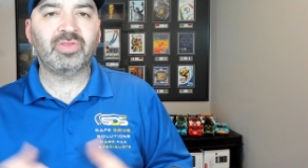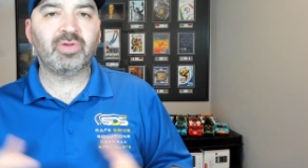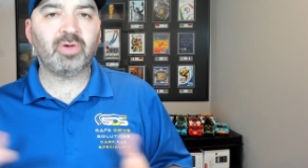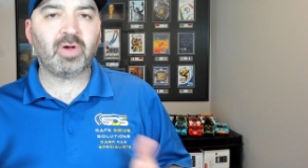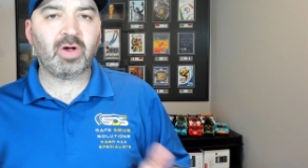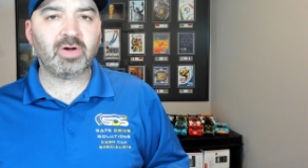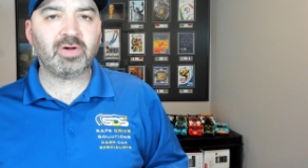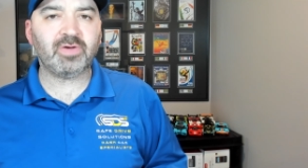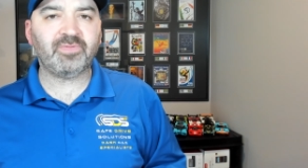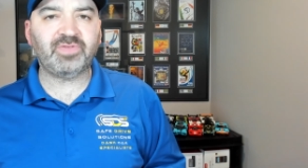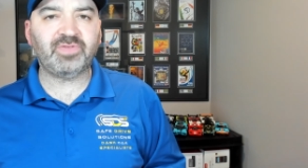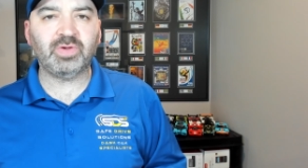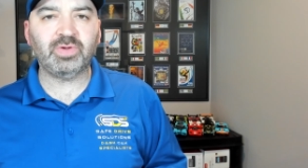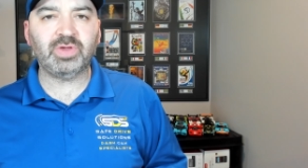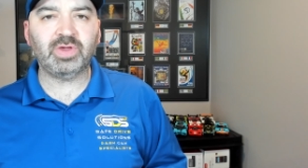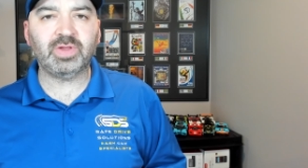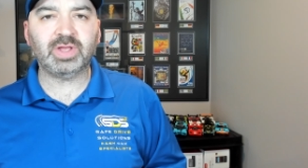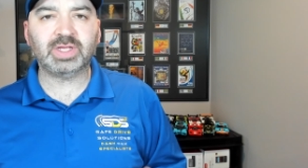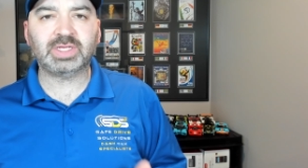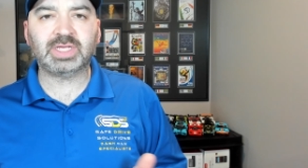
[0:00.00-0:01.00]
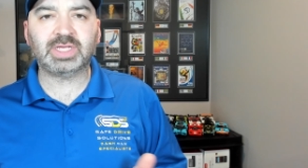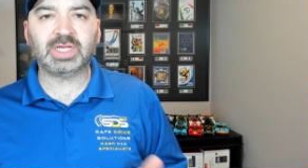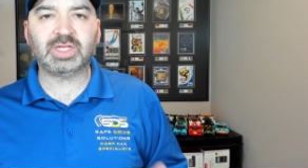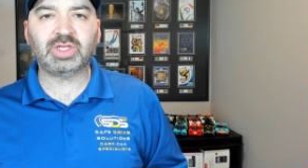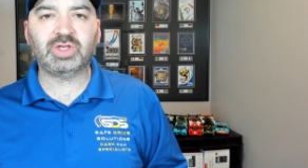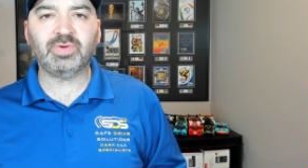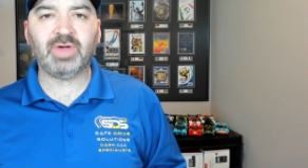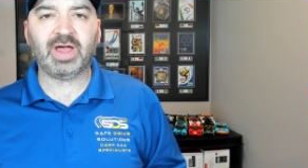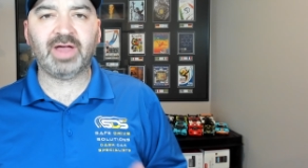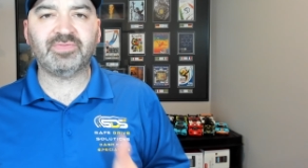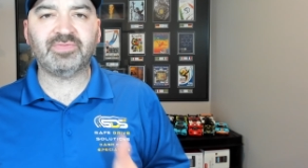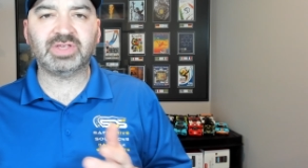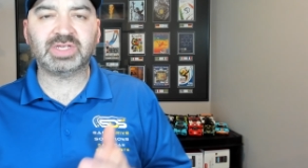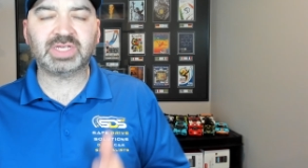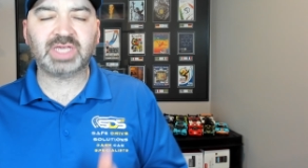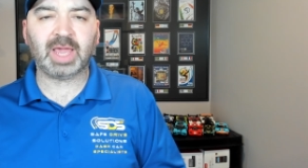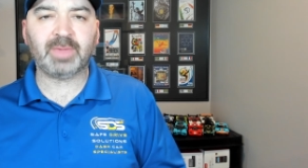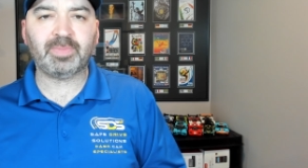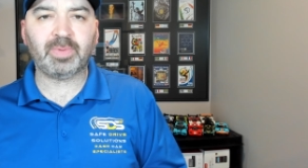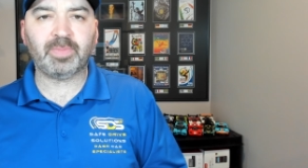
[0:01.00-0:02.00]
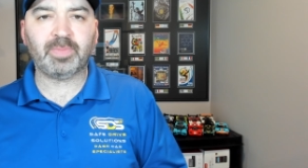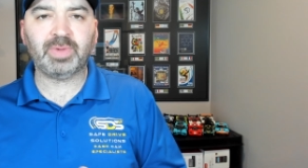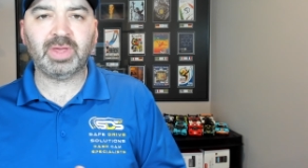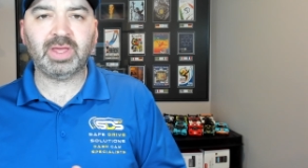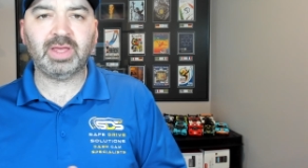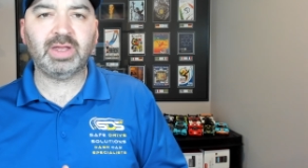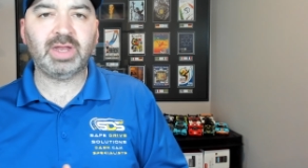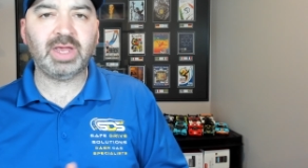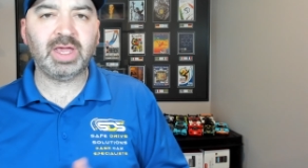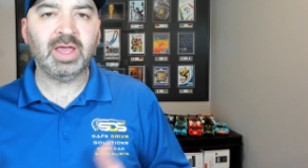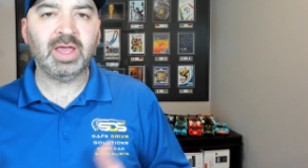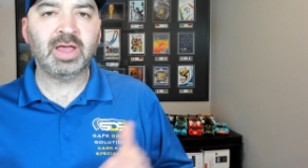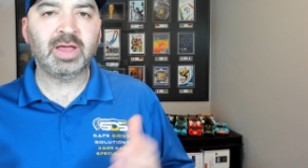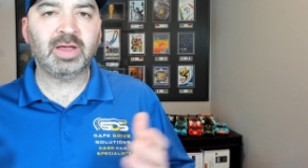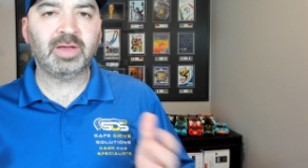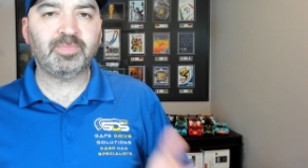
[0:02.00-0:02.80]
There are a few units that do have this capability.